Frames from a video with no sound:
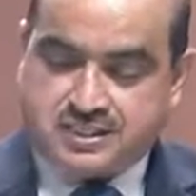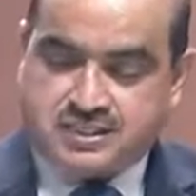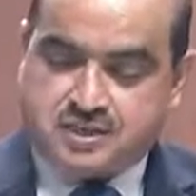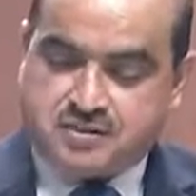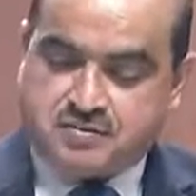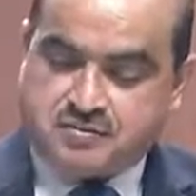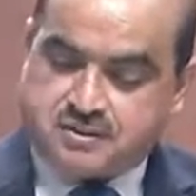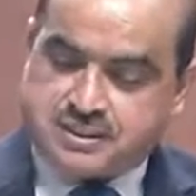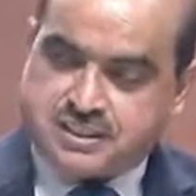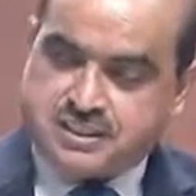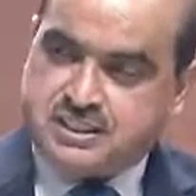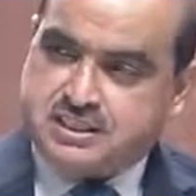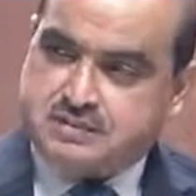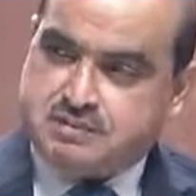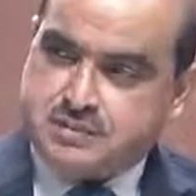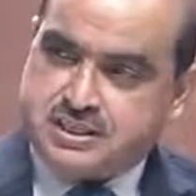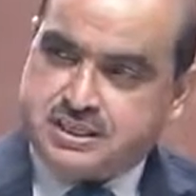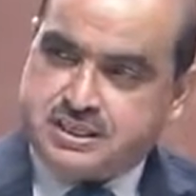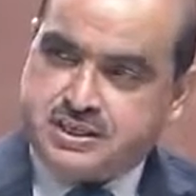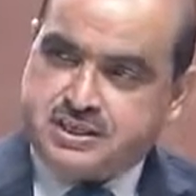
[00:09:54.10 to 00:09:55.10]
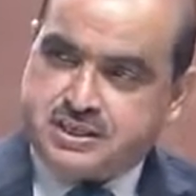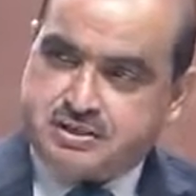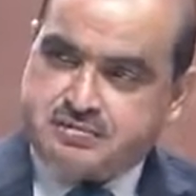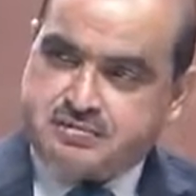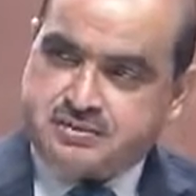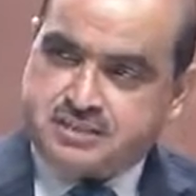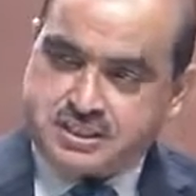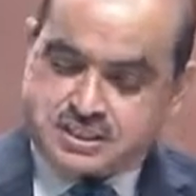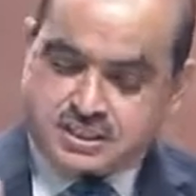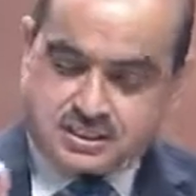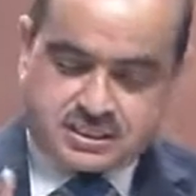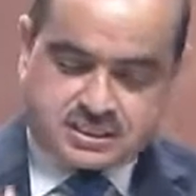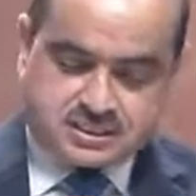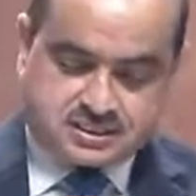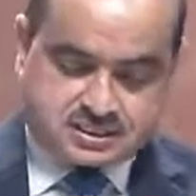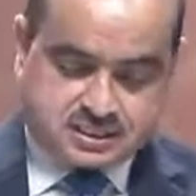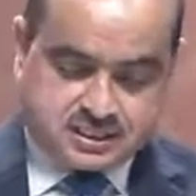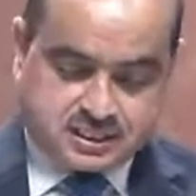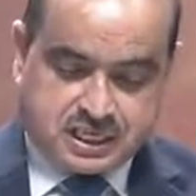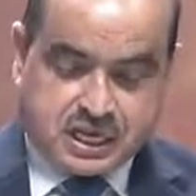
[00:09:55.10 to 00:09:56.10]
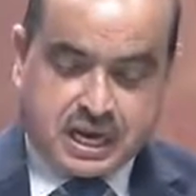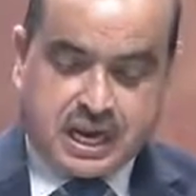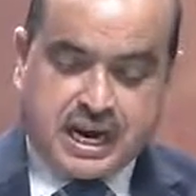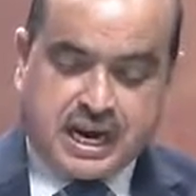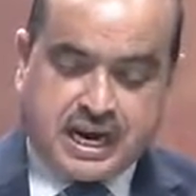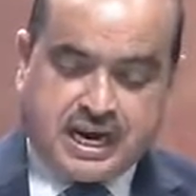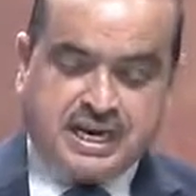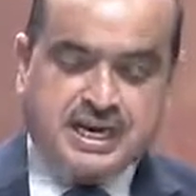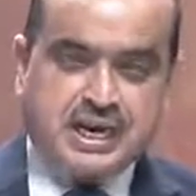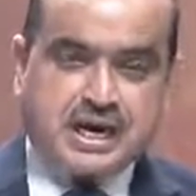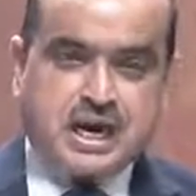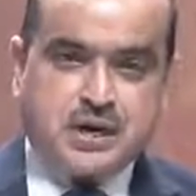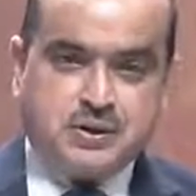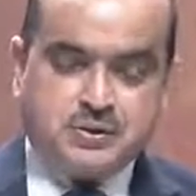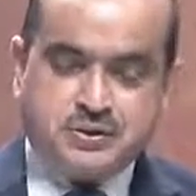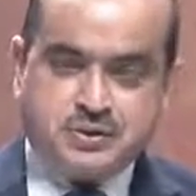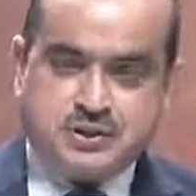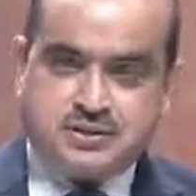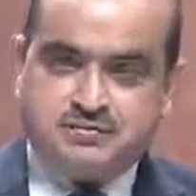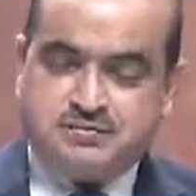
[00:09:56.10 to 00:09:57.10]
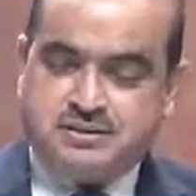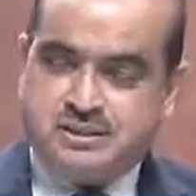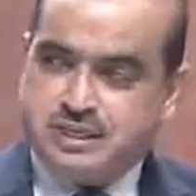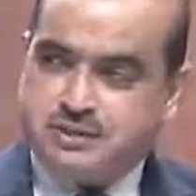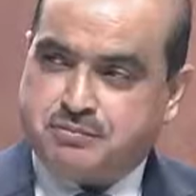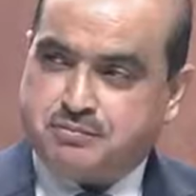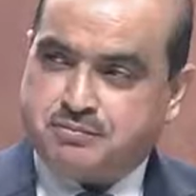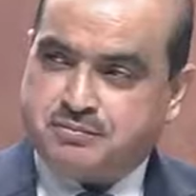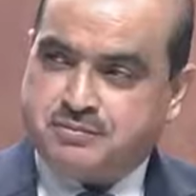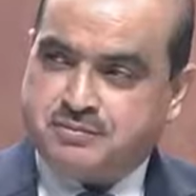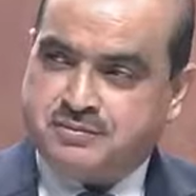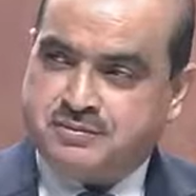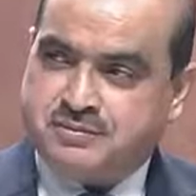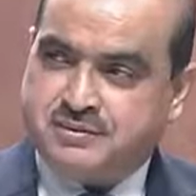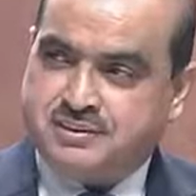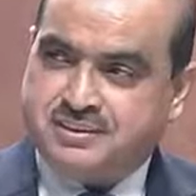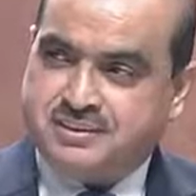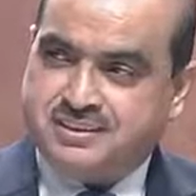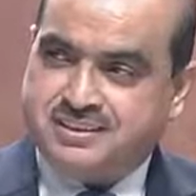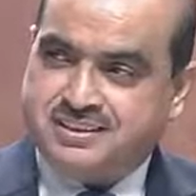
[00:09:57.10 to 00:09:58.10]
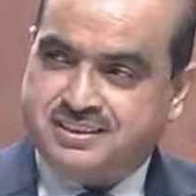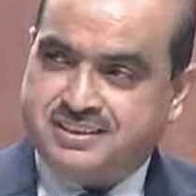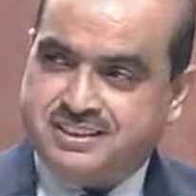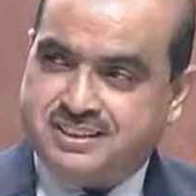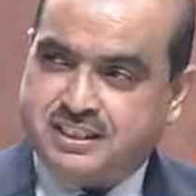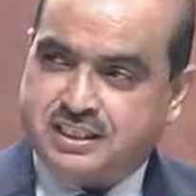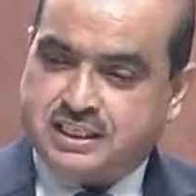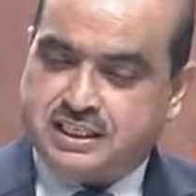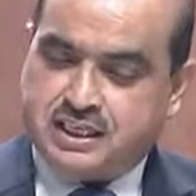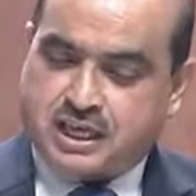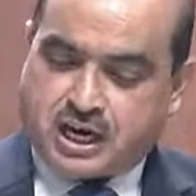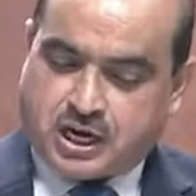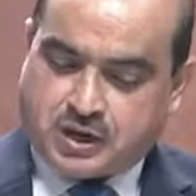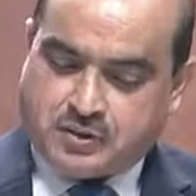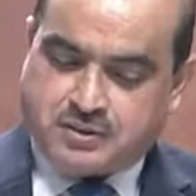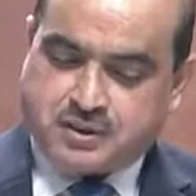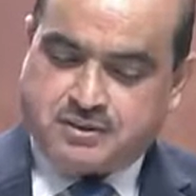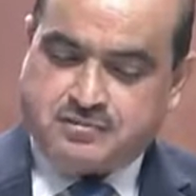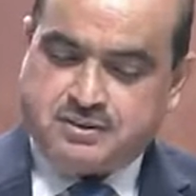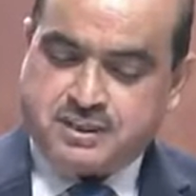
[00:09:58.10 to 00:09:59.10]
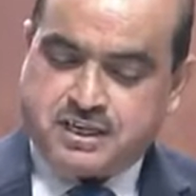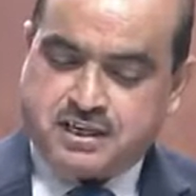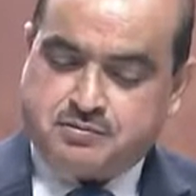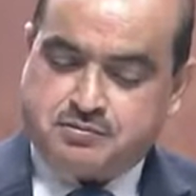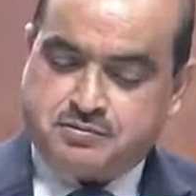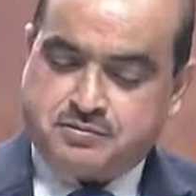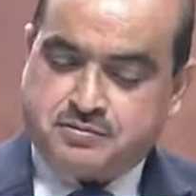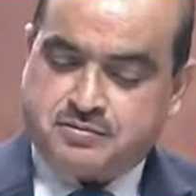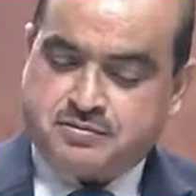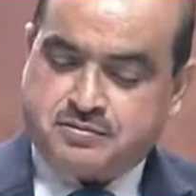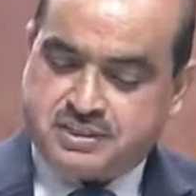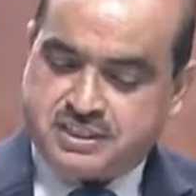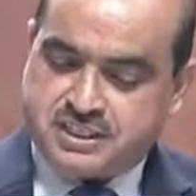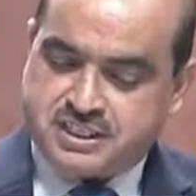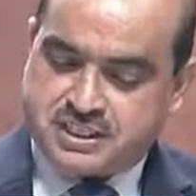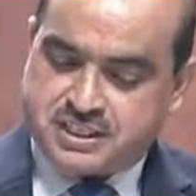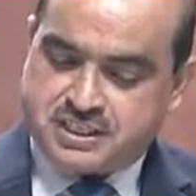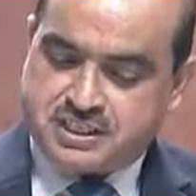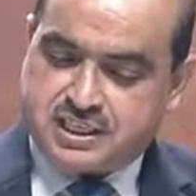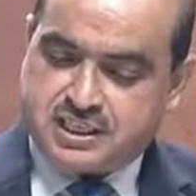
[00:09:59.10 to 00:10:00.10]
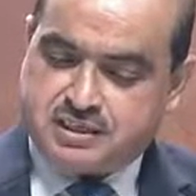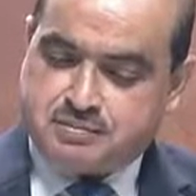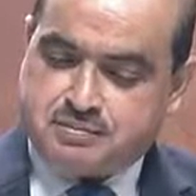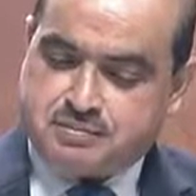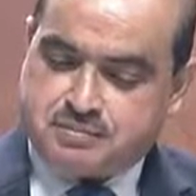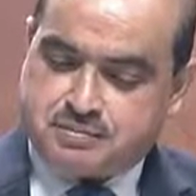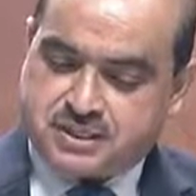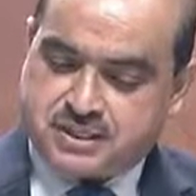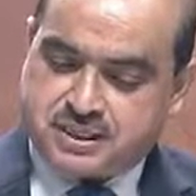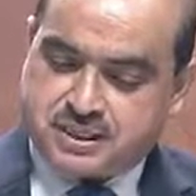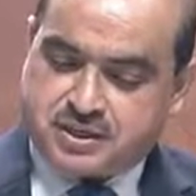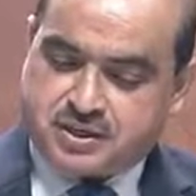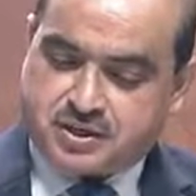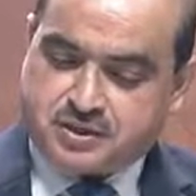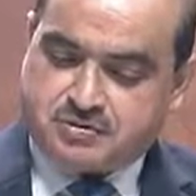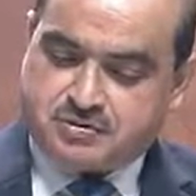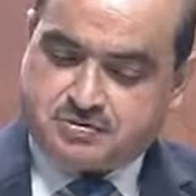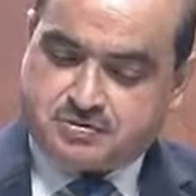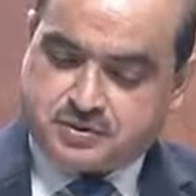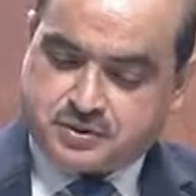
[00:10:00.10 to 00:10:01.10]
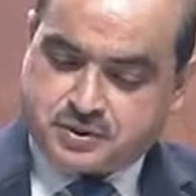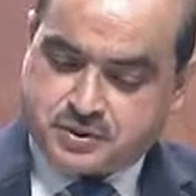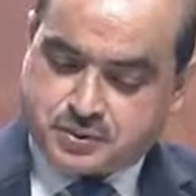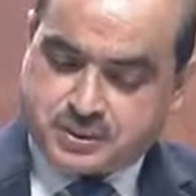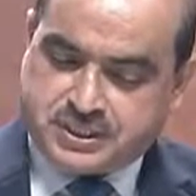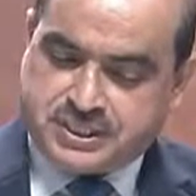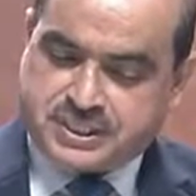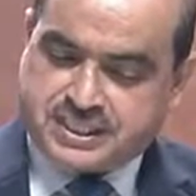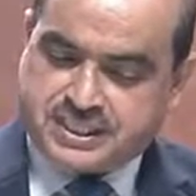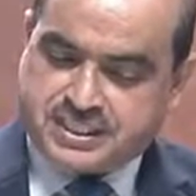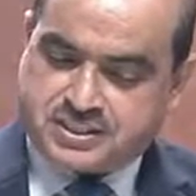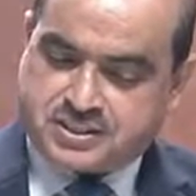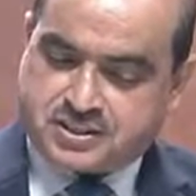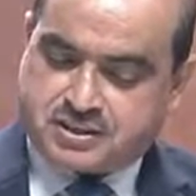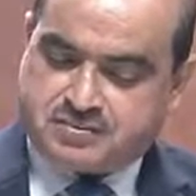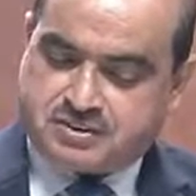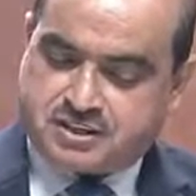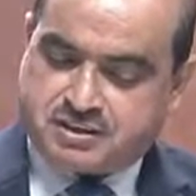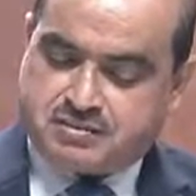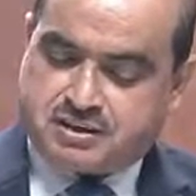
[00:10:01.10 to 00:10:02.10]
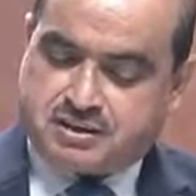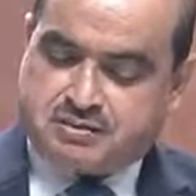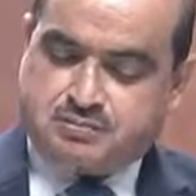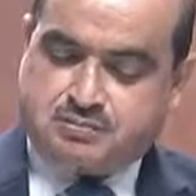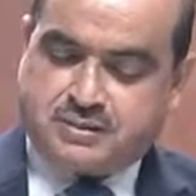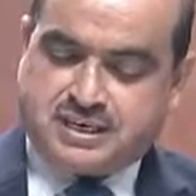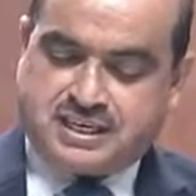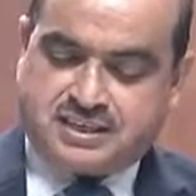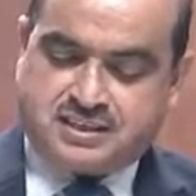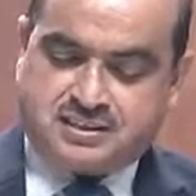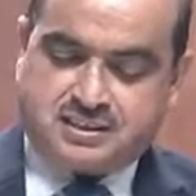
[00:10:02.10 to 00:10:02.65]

within a period of 3 years. And out of them, Out of them, within period of 2 years of development,